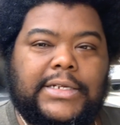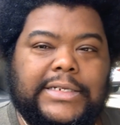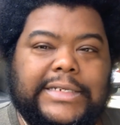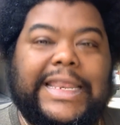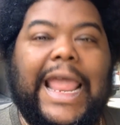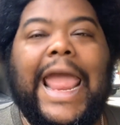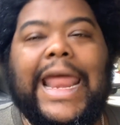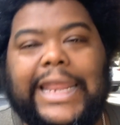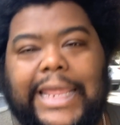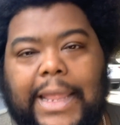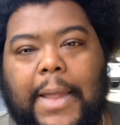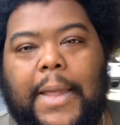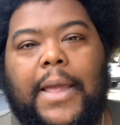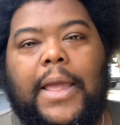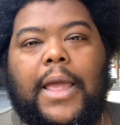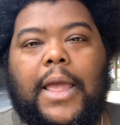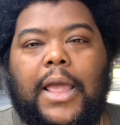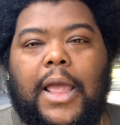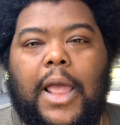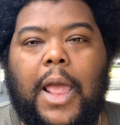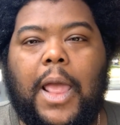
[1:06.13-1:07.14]
Daddy
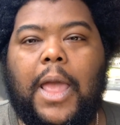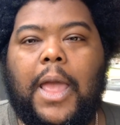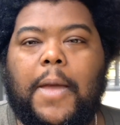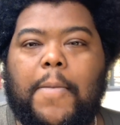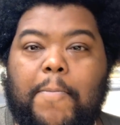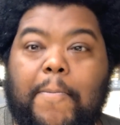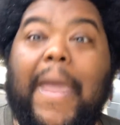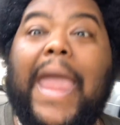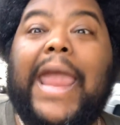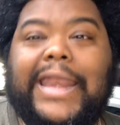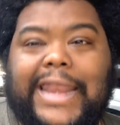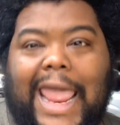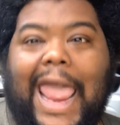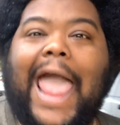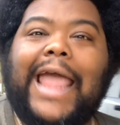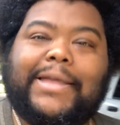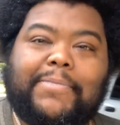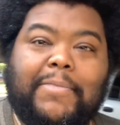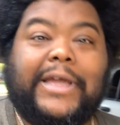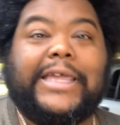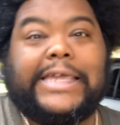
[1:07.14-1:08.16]

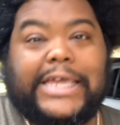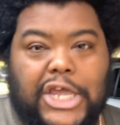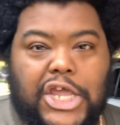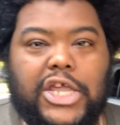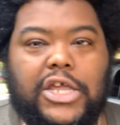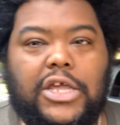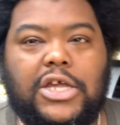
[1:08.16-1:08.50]
Maniac McGee.